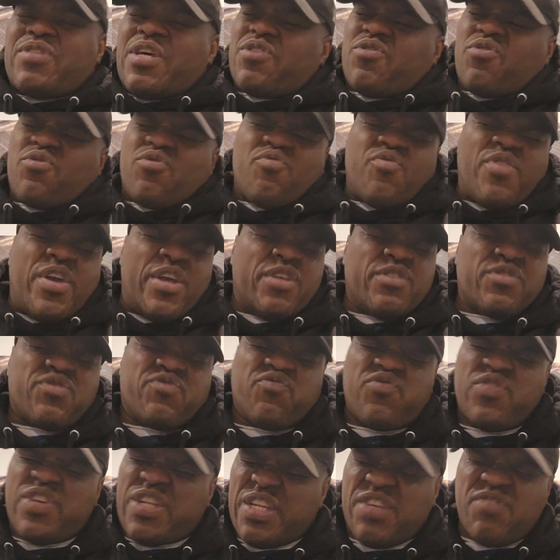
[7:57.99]
I know the Raiders
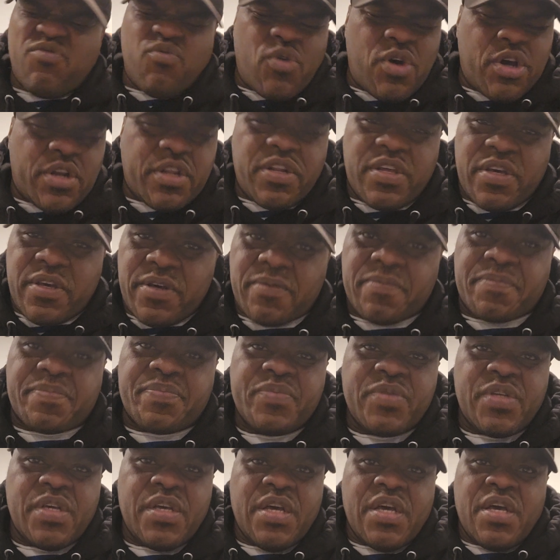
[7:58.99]
really wanted him.
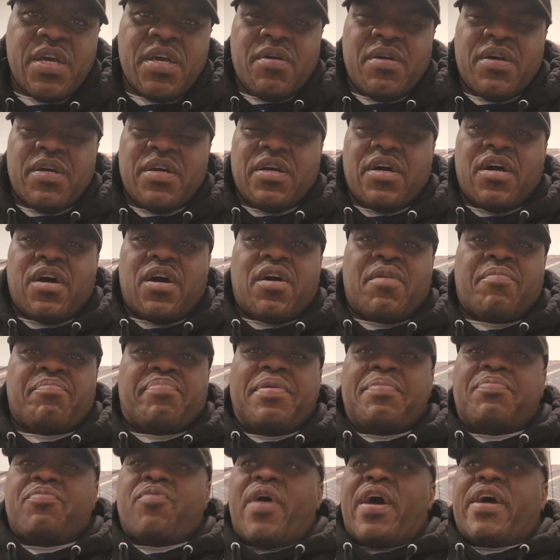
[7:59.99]

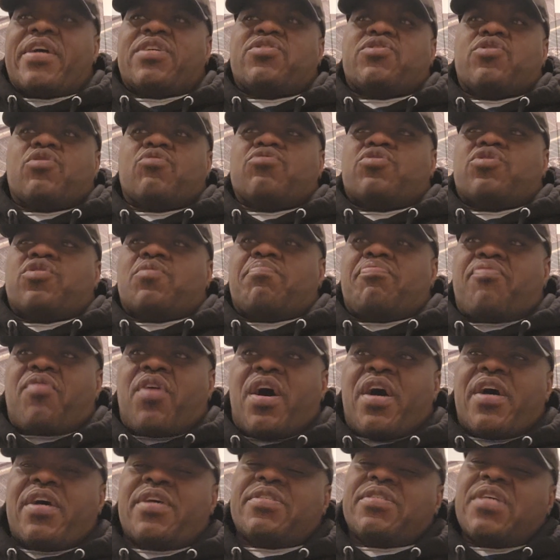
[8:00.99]
People act so
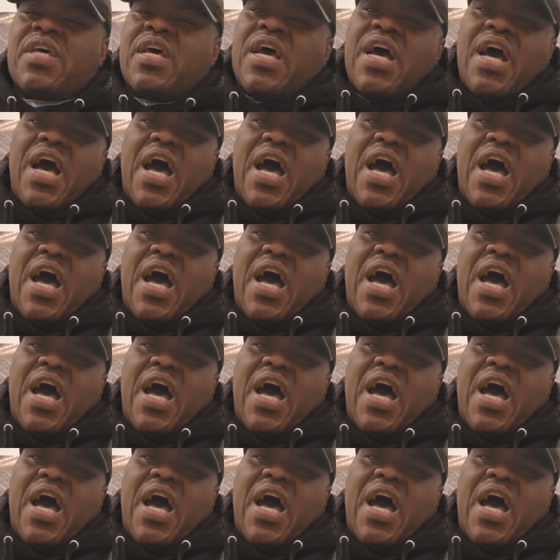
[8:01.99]
surprised.